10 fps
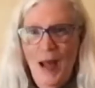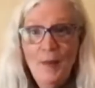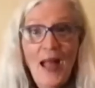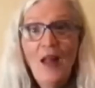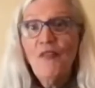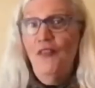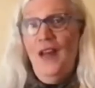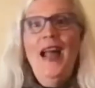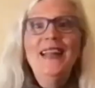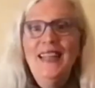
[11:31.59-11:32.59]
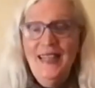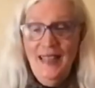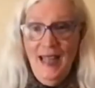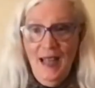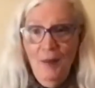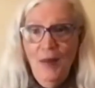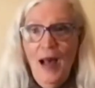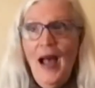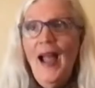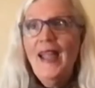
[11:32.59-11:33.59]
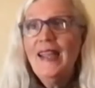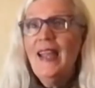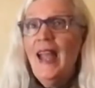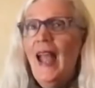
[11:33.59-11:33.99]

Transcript: I'm not fighting them. I